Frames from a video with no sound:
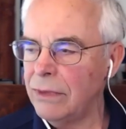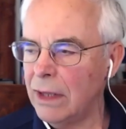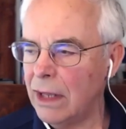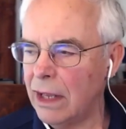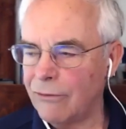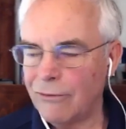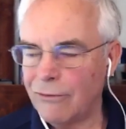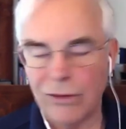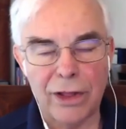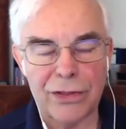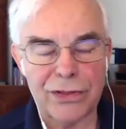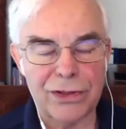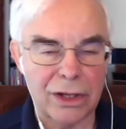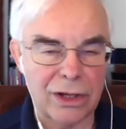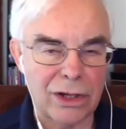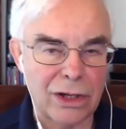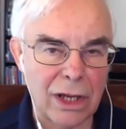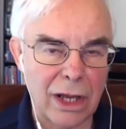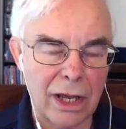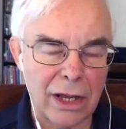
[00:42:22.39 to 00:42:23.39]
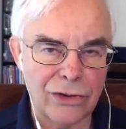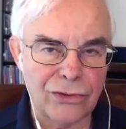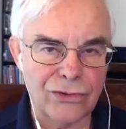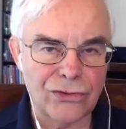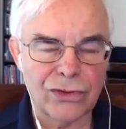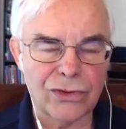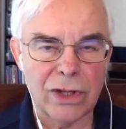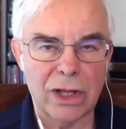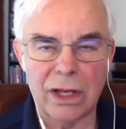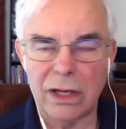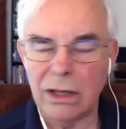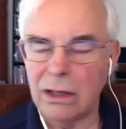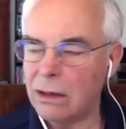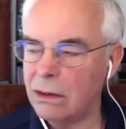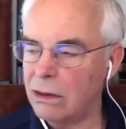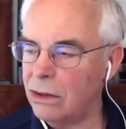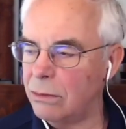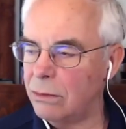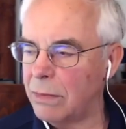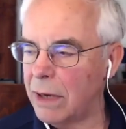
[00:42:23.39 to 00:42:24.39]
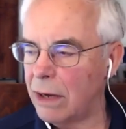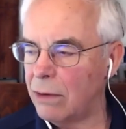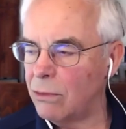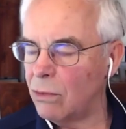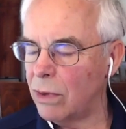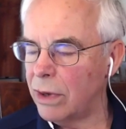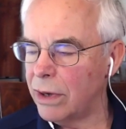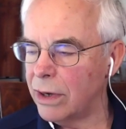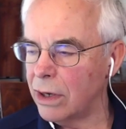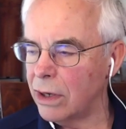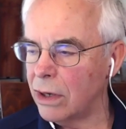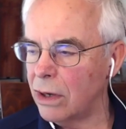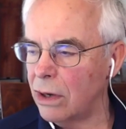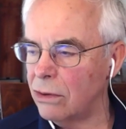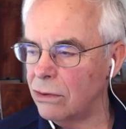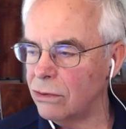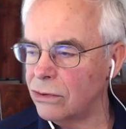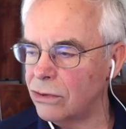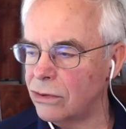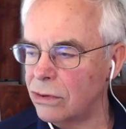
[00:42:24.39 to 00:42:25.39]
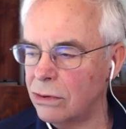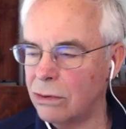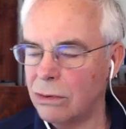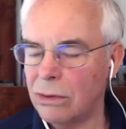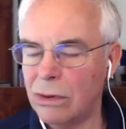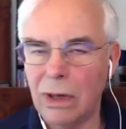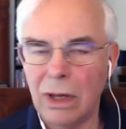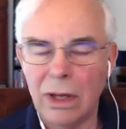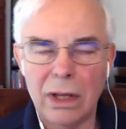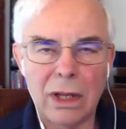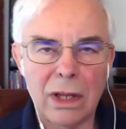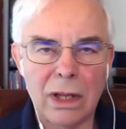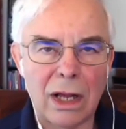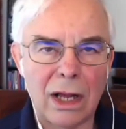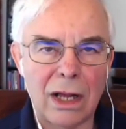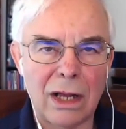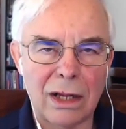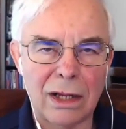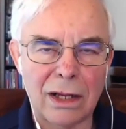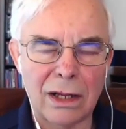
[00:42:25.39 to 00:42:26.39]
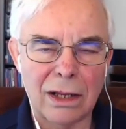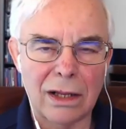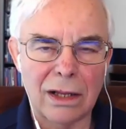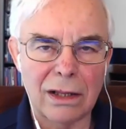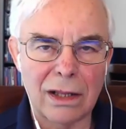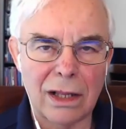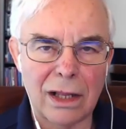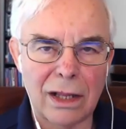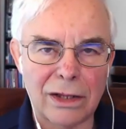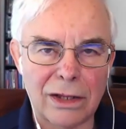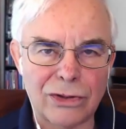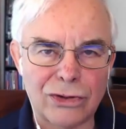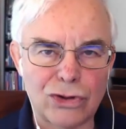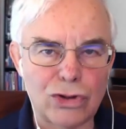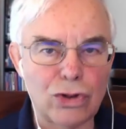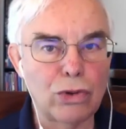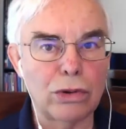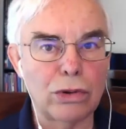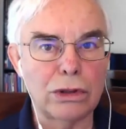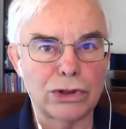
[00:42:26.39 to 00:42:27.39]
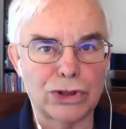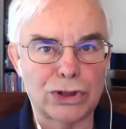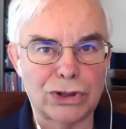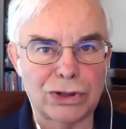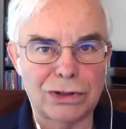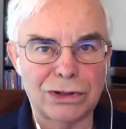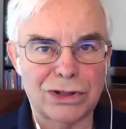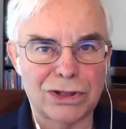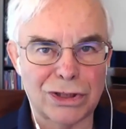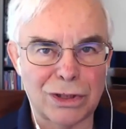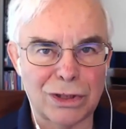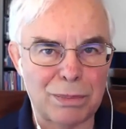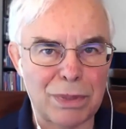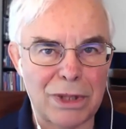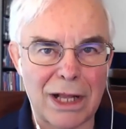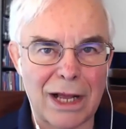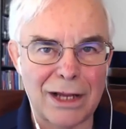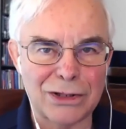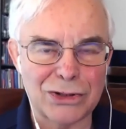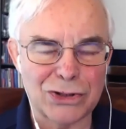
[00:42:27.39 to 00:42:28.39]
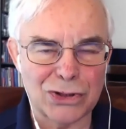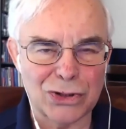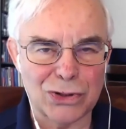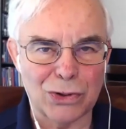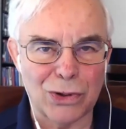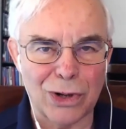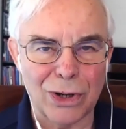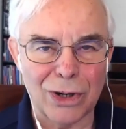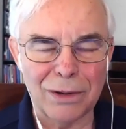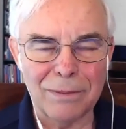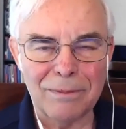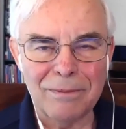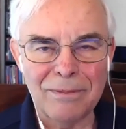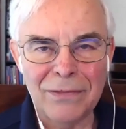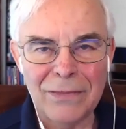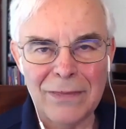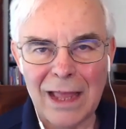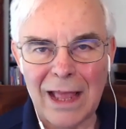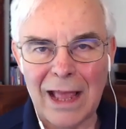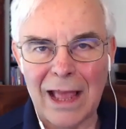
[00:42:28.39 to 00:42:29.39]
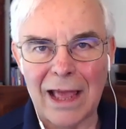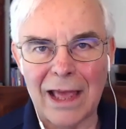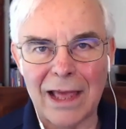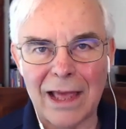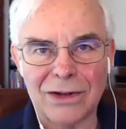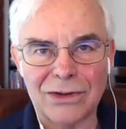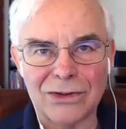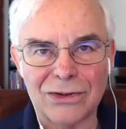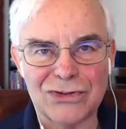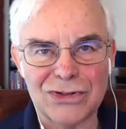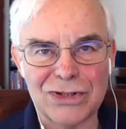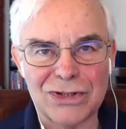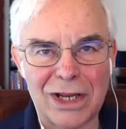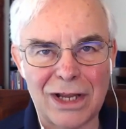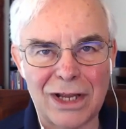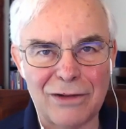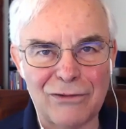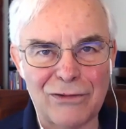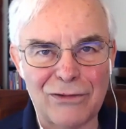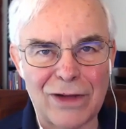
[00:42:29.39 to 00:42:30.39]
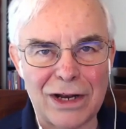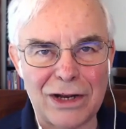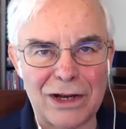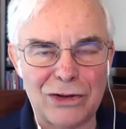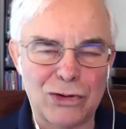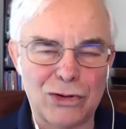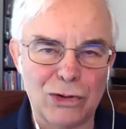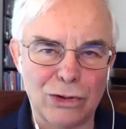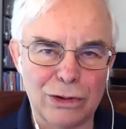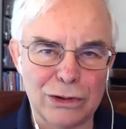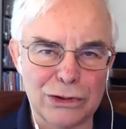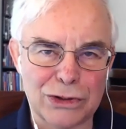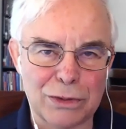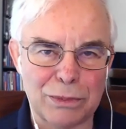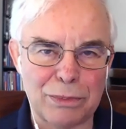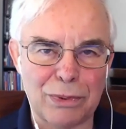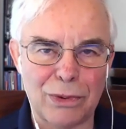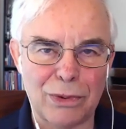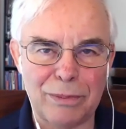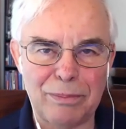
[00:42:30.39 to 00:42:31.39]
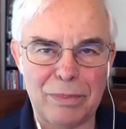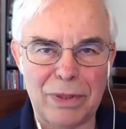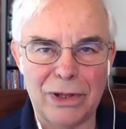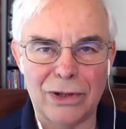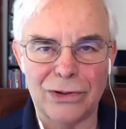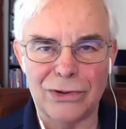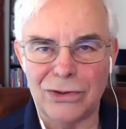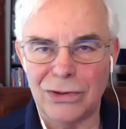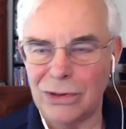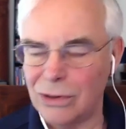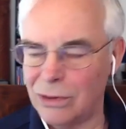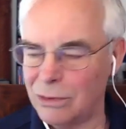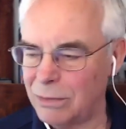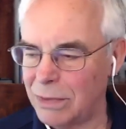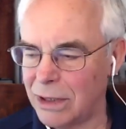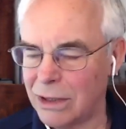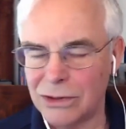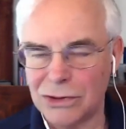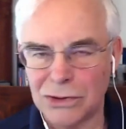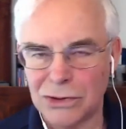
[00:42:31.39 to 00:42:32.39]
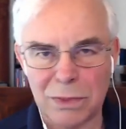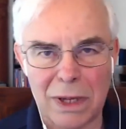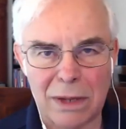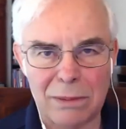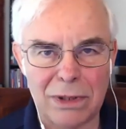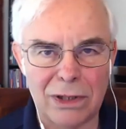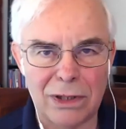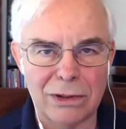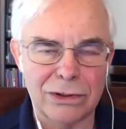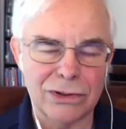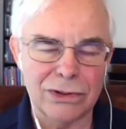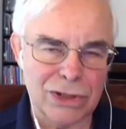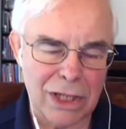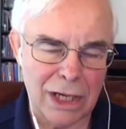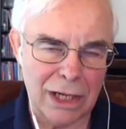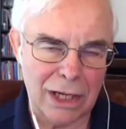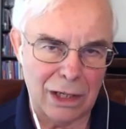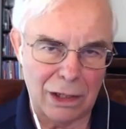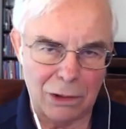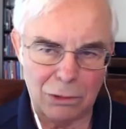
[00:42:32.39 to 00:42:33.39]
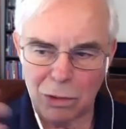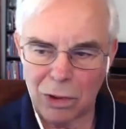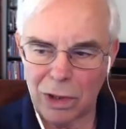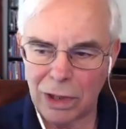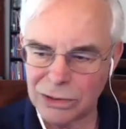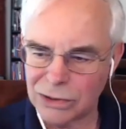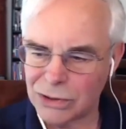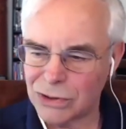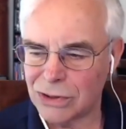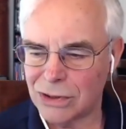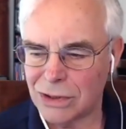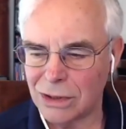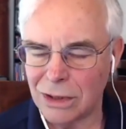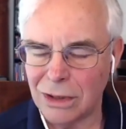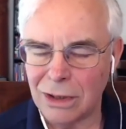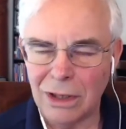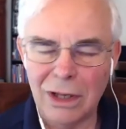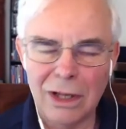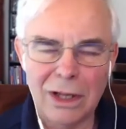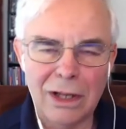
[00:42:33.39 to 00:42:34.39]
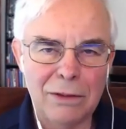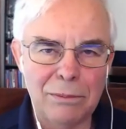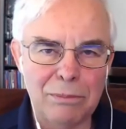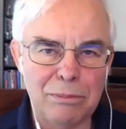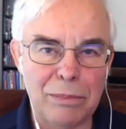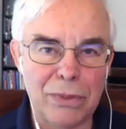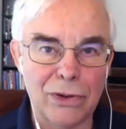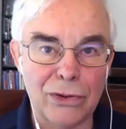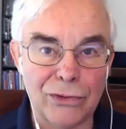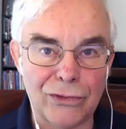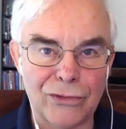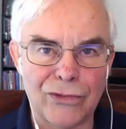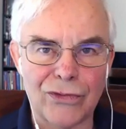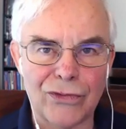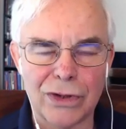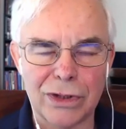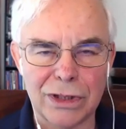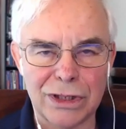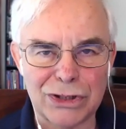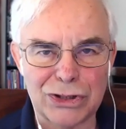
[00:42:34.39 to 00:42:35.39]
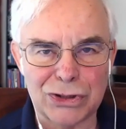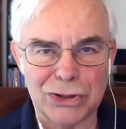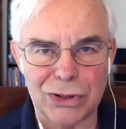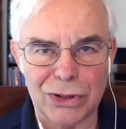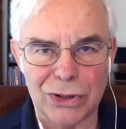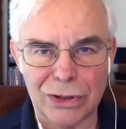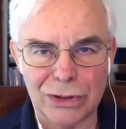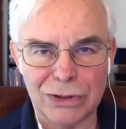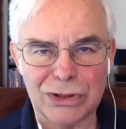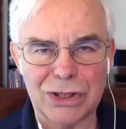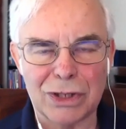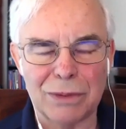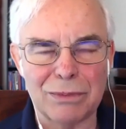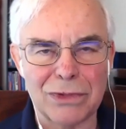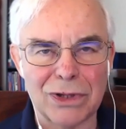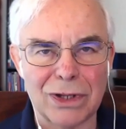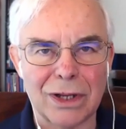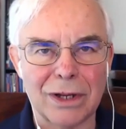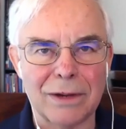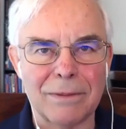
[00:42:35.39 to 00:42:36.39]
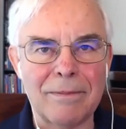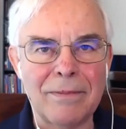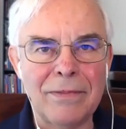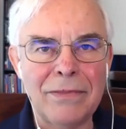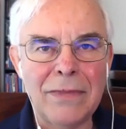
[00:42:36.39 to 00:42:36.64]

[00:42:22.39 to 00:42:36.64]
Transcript: If nothing does, then you might want to go to uh, a tool sh supply store and see if any tools appeal to you, because maybe your psyche wants to build furniture or something.